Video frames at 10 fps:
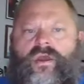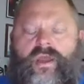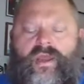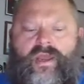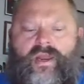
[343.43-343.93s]

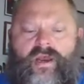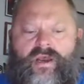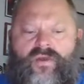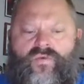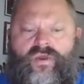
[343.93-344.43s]
And
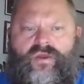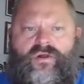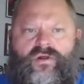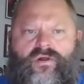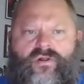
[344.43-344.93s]
I
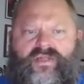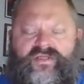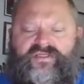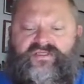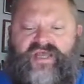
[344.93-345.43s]
will,
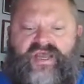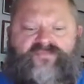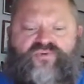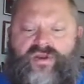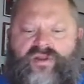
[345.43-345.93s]
let's say,
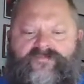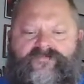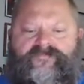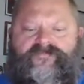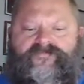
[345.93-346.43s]
print
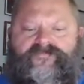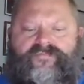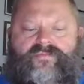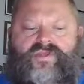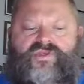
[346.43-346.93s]

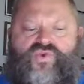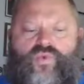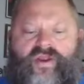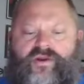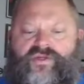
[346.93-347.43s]
the
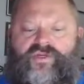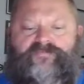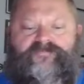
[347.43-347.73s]
squares.